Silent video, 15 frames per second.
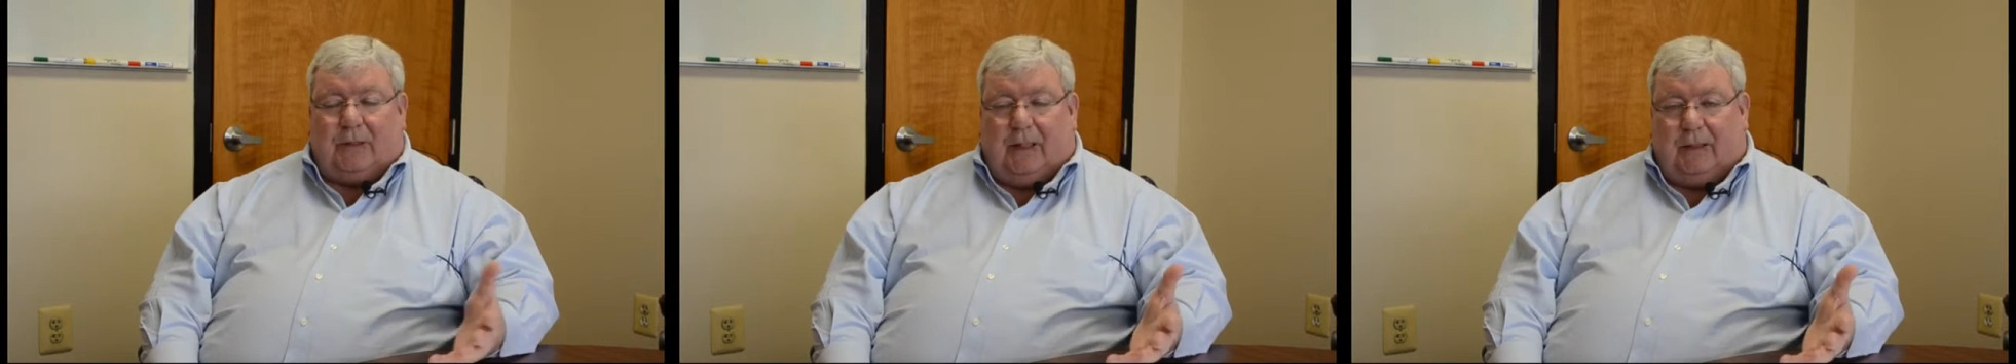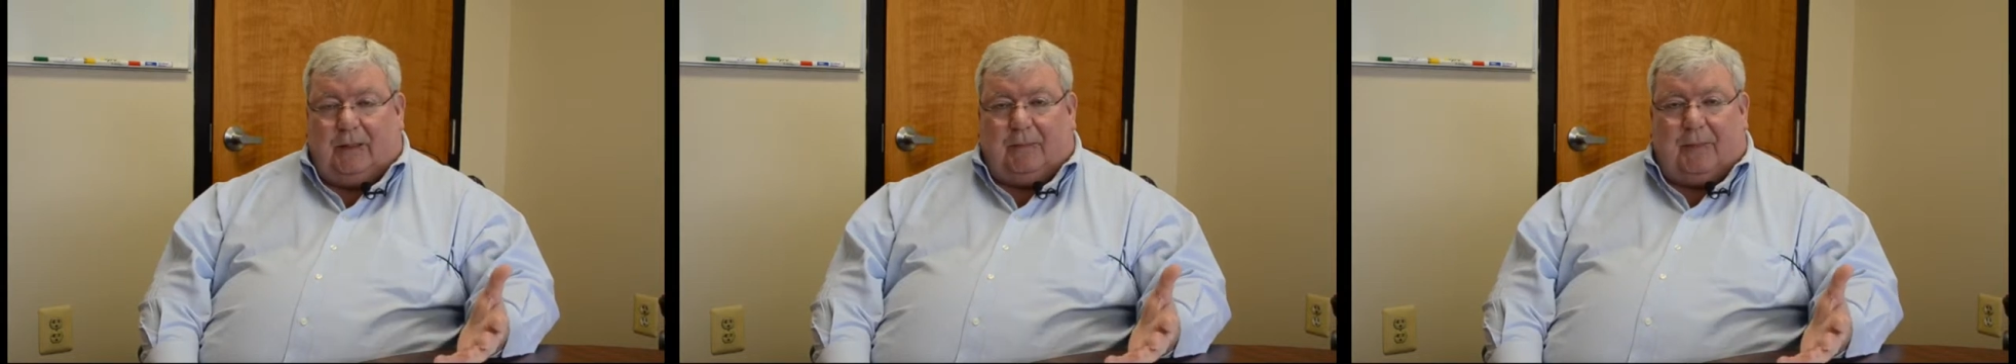
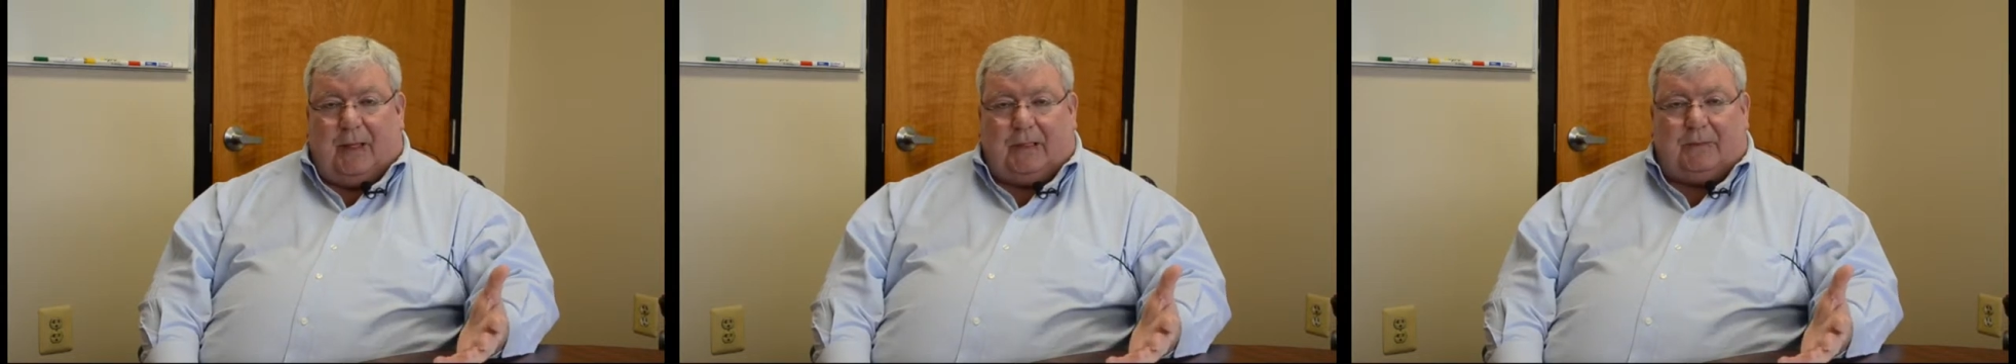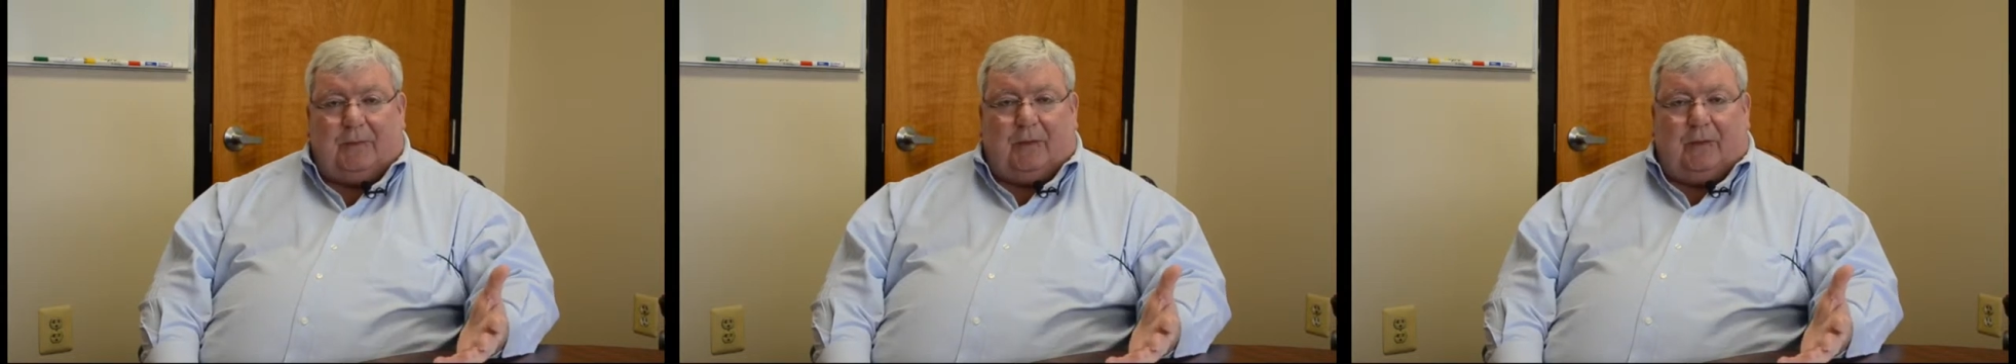say in the
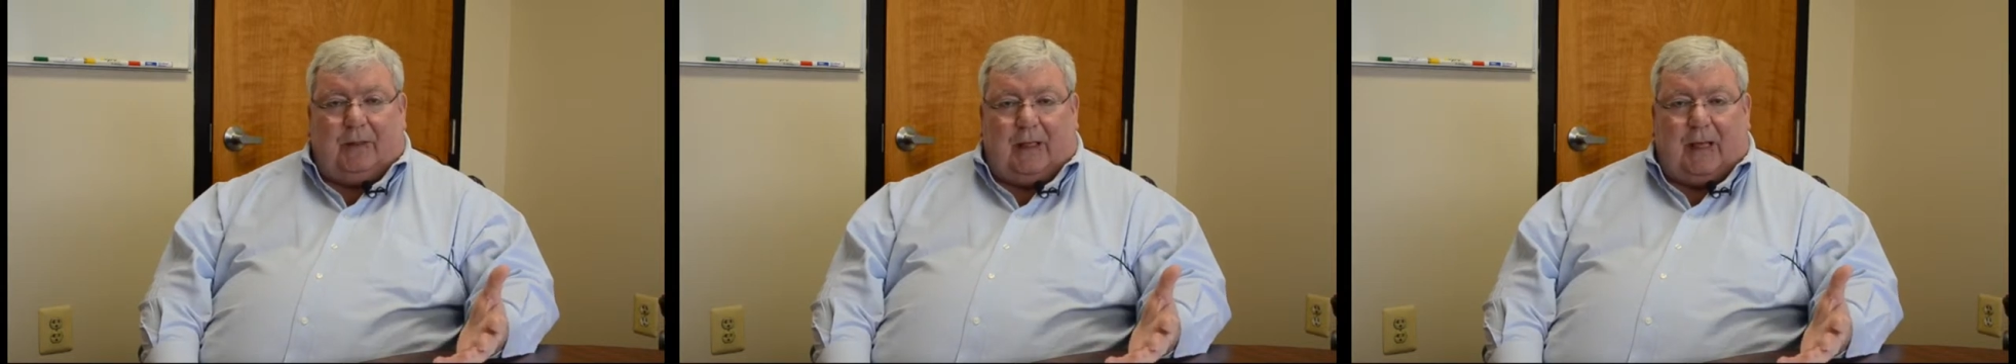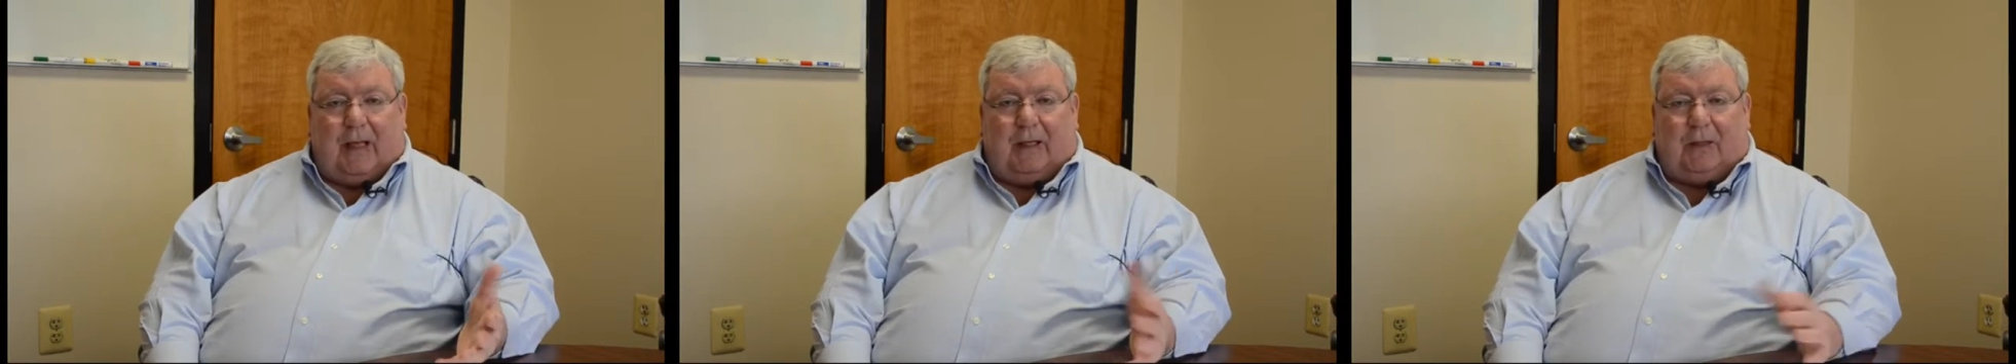basement or
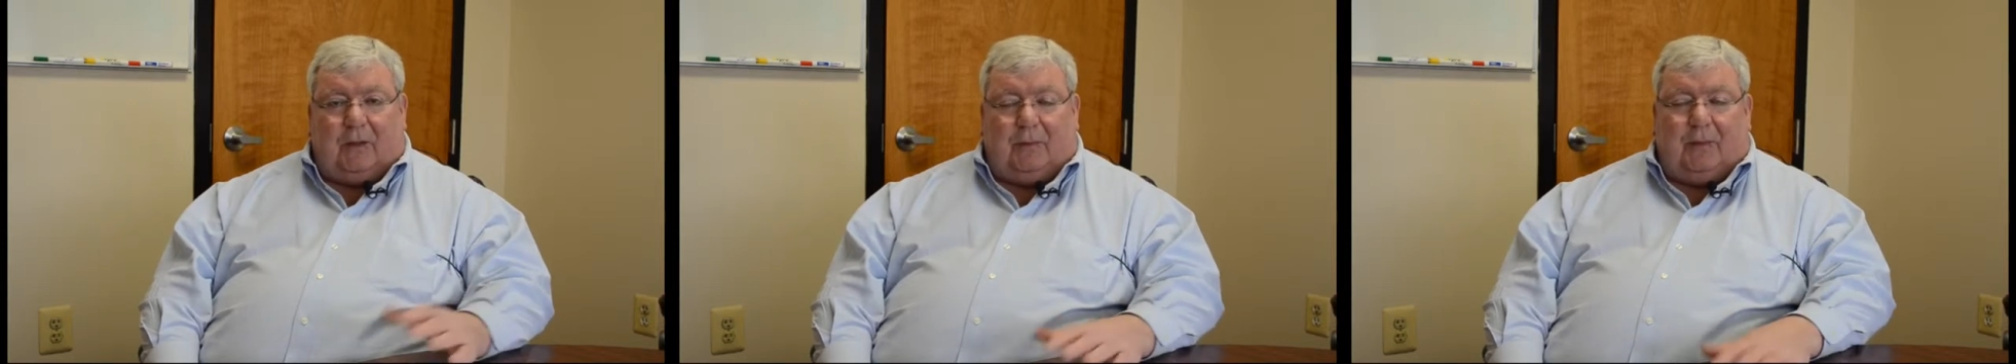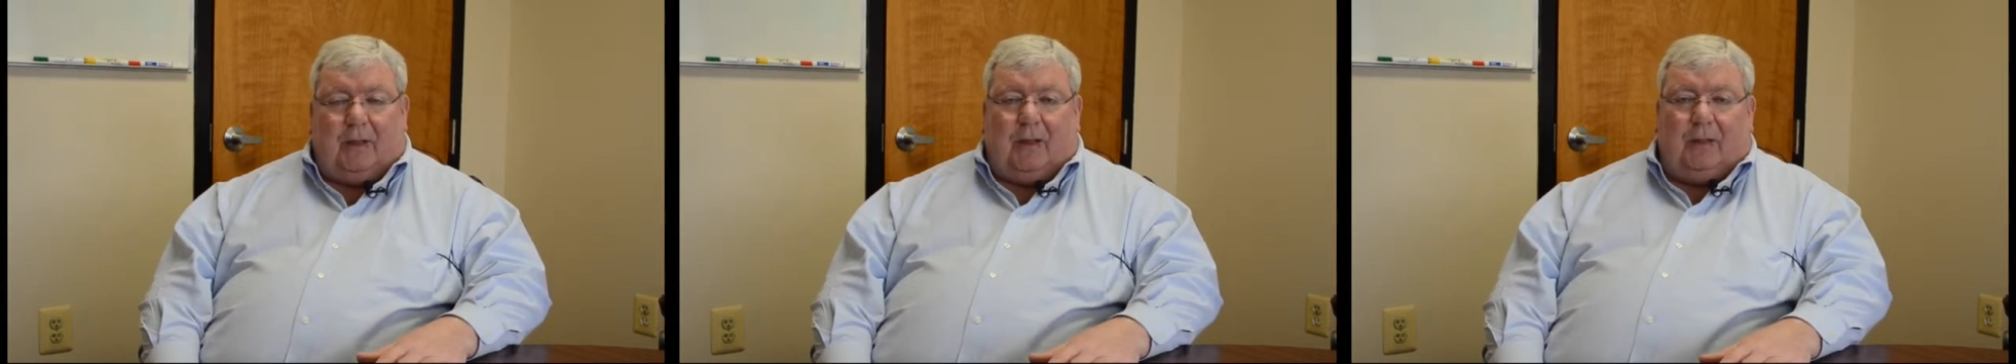the
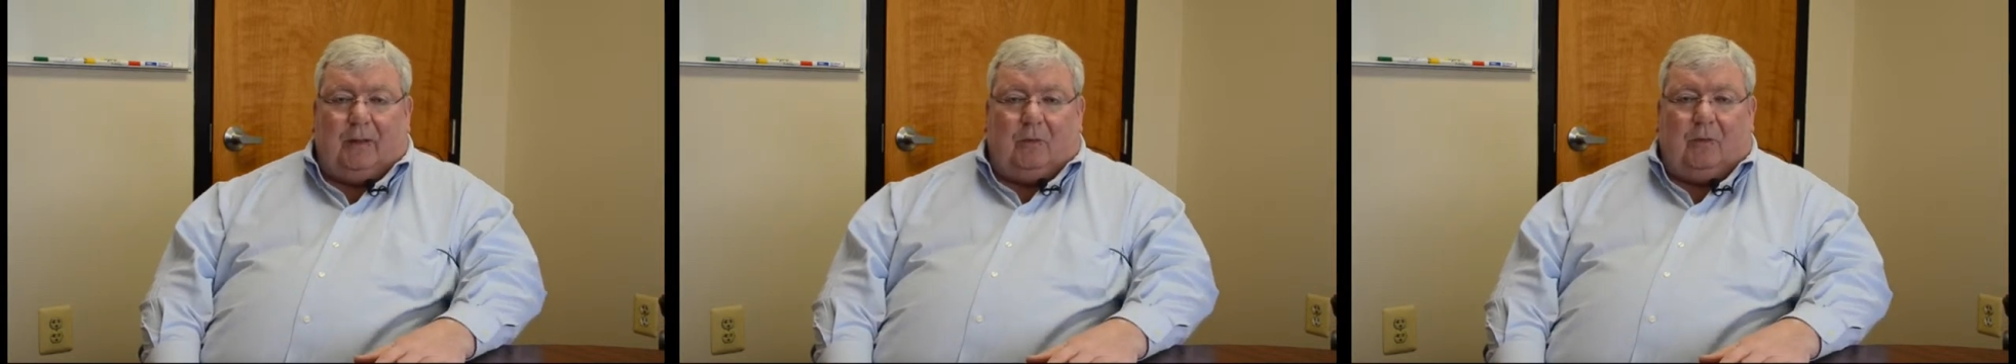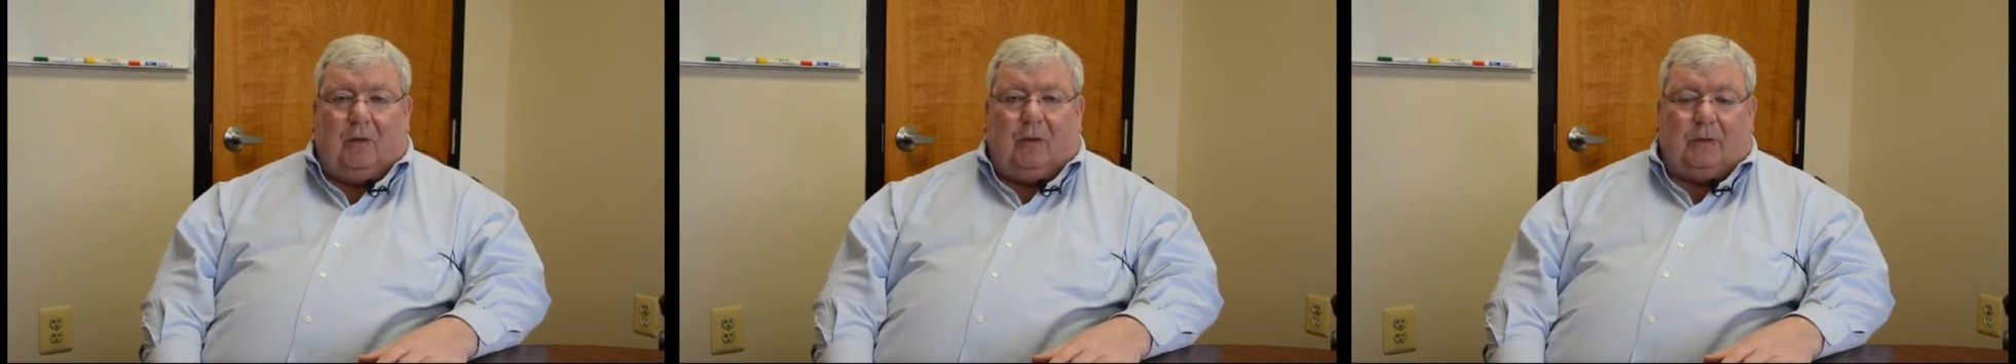attic or
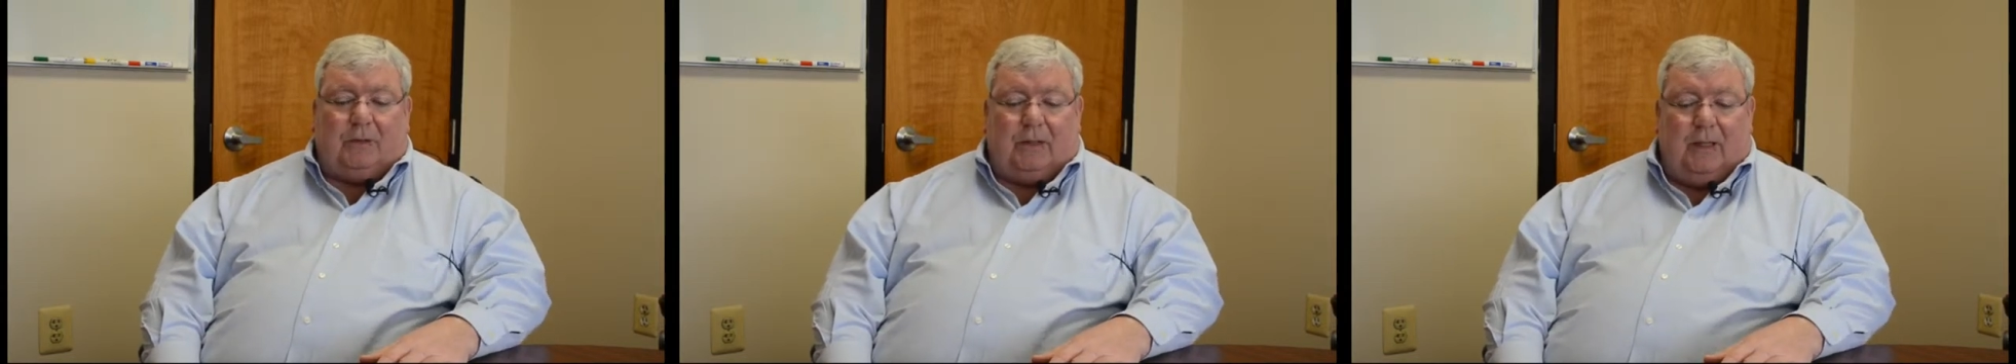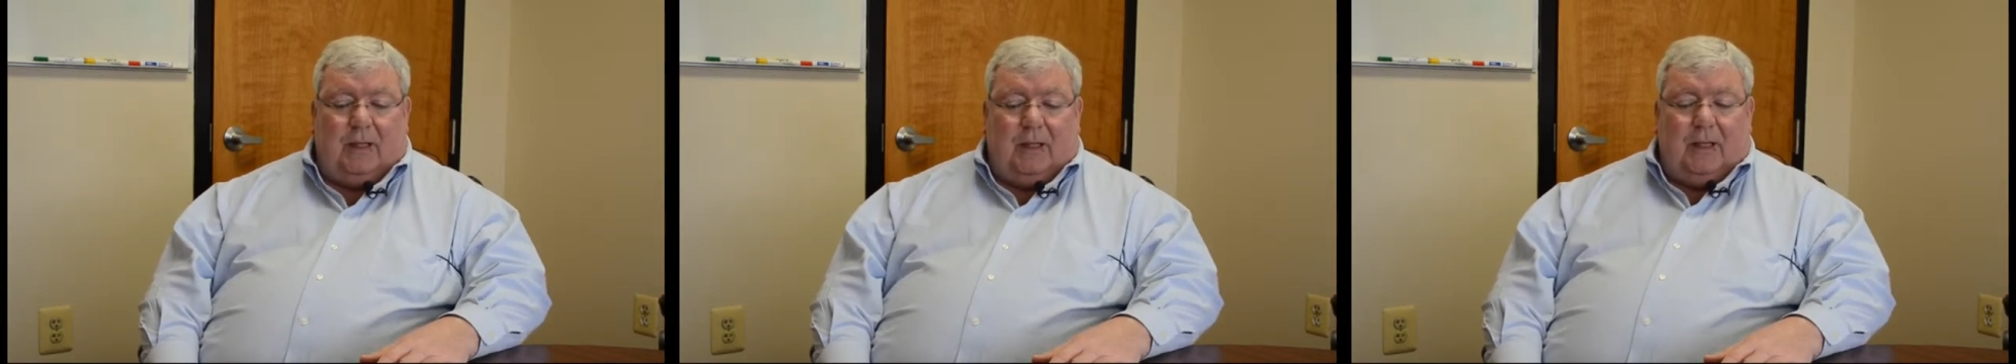behind the walls.